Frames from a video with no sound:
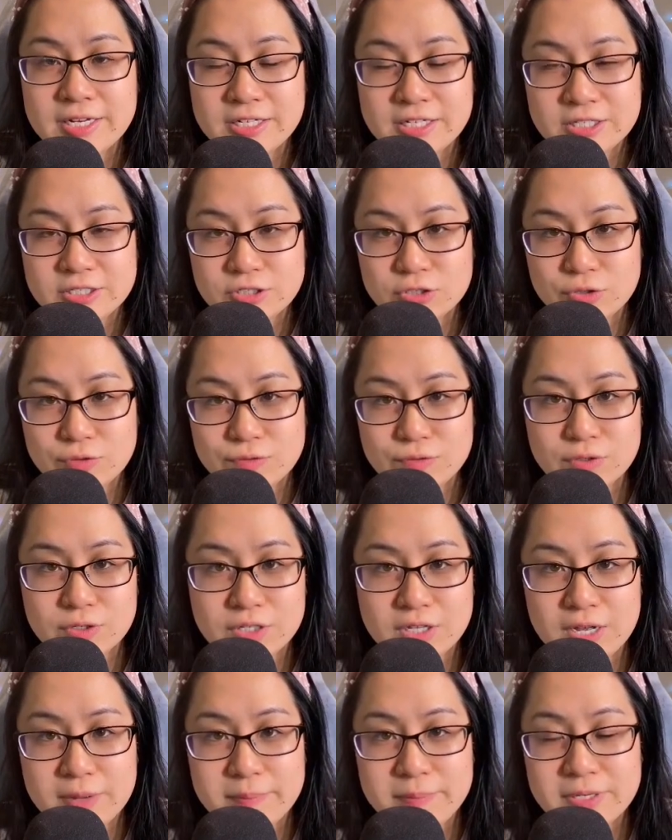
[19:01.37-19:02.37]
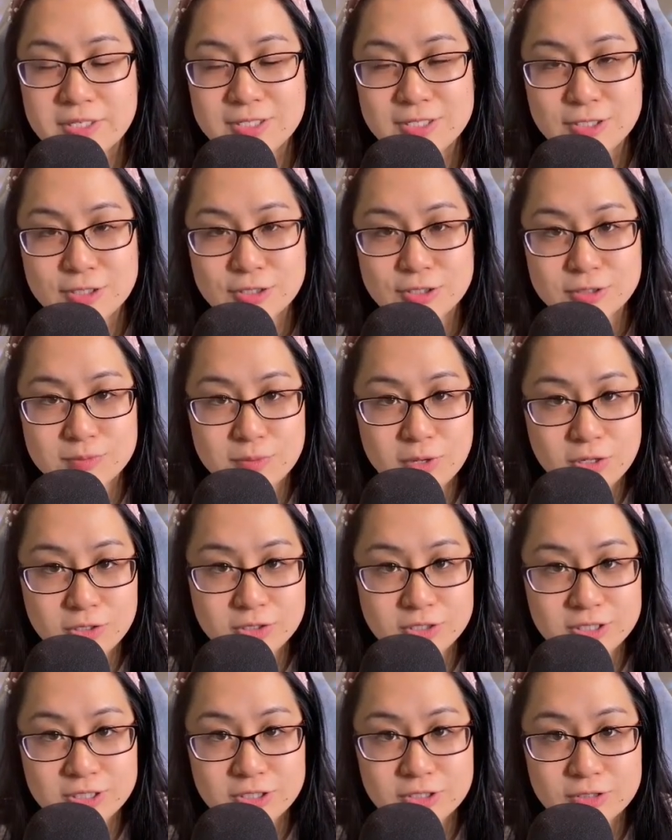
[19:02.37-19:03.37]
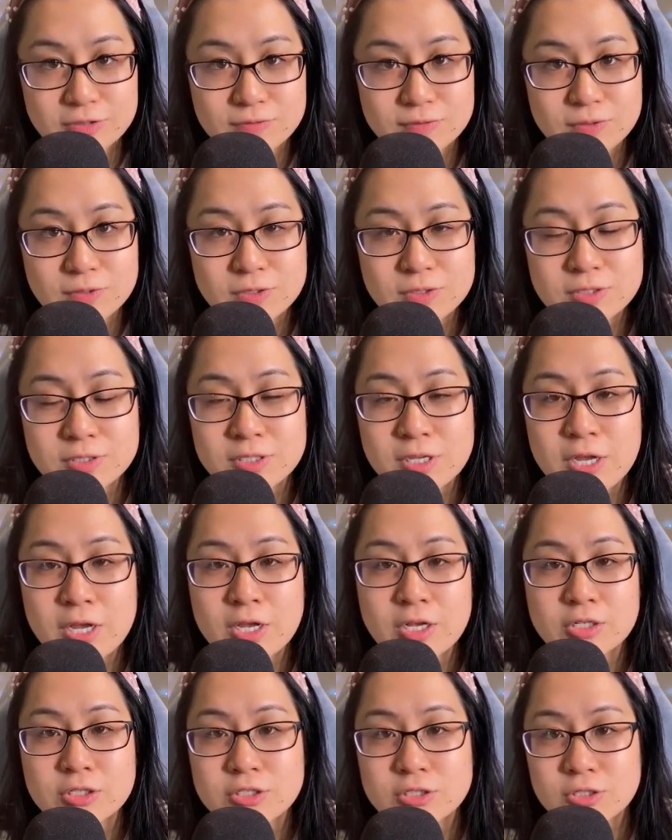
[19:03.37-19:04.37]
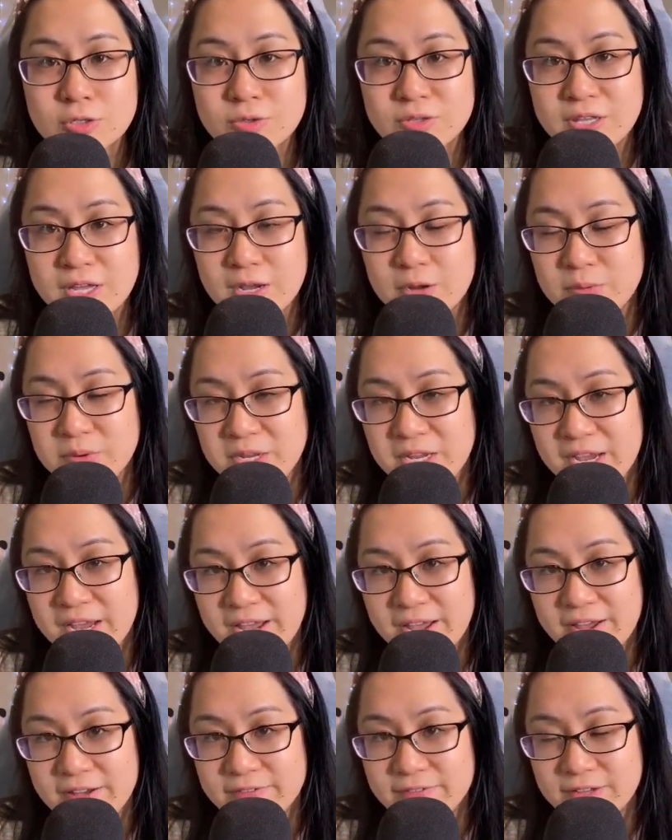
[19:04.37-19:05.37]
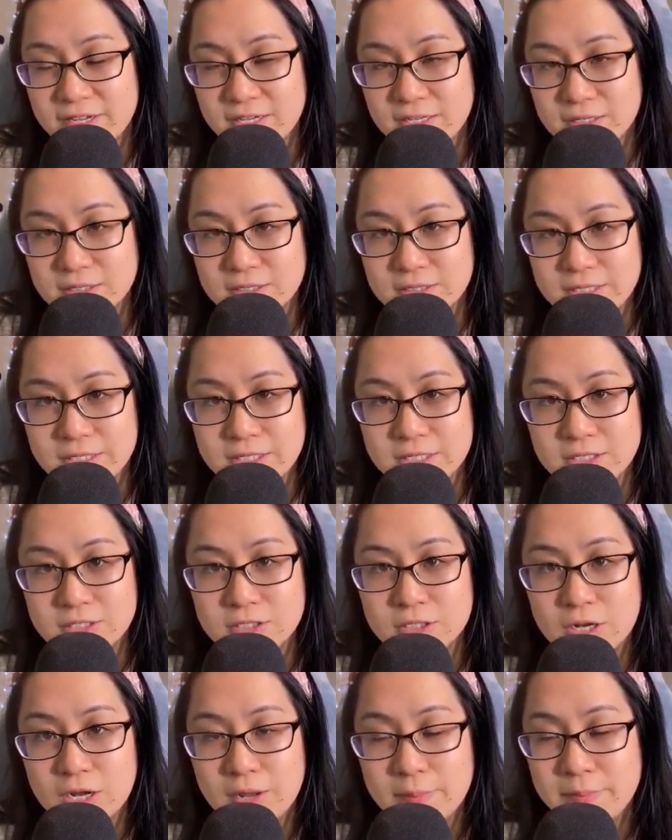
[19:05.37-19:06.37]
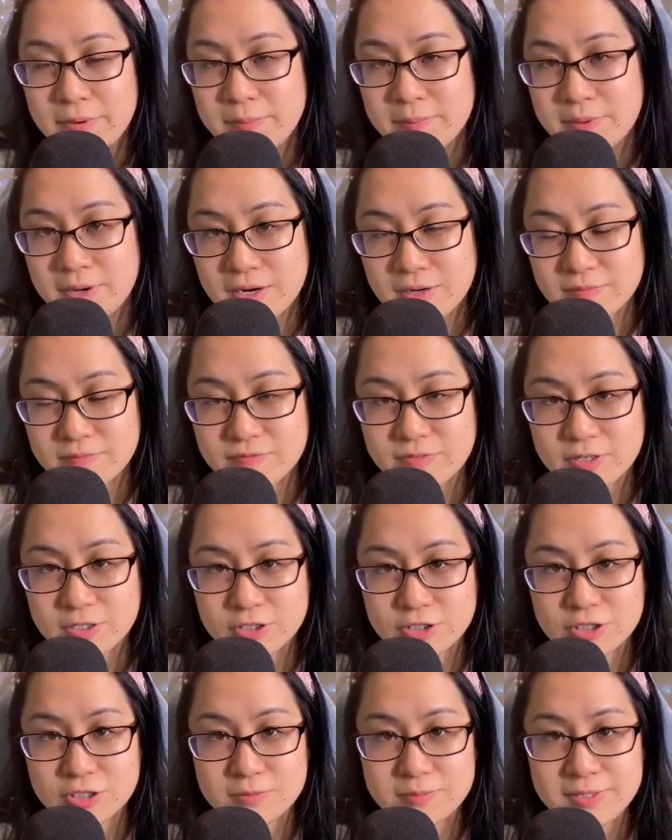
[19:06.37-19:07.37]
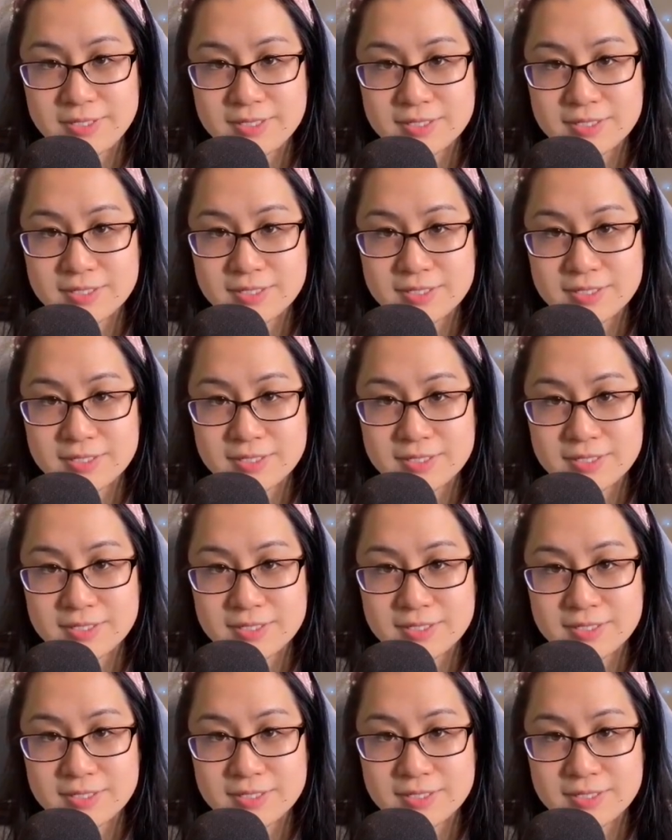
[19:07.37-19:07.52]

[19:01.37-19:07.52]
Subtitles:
interval up into smaller intervals so that we have a clear top and bottom function, because